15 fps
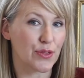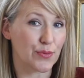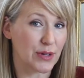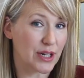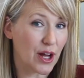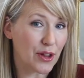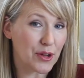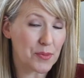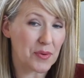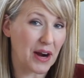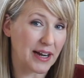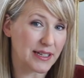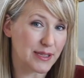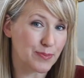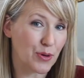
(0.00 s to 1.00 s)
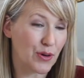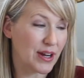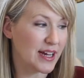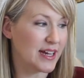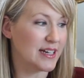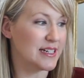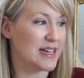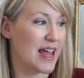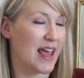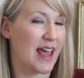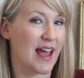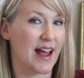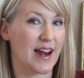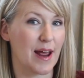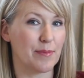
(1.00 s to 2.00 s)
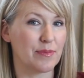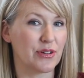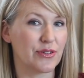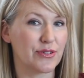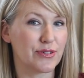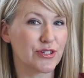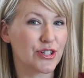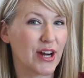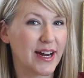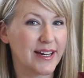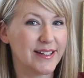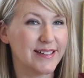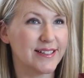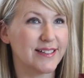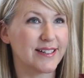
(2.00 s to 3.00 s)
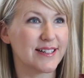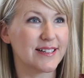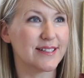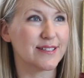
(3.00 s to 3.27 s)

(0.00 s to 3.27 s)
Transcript: $3 price point and I'm trying to